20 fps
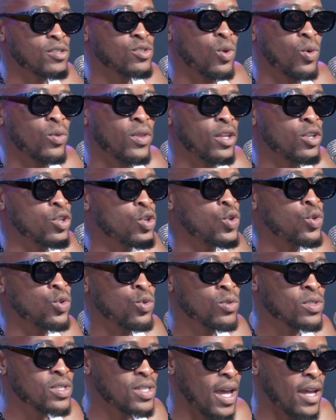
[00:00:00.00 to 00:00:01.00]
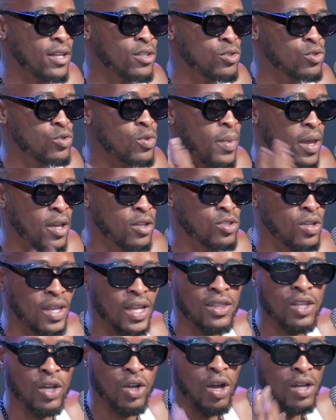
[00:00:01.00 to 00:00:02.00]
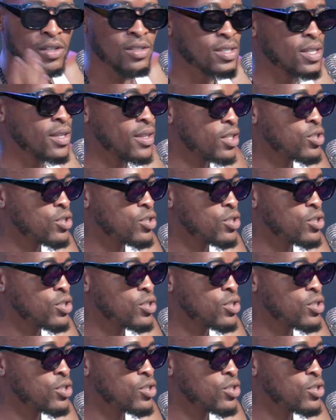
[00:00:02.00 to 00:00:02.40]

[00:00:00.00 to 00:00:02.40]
So then you use that to make sure that the content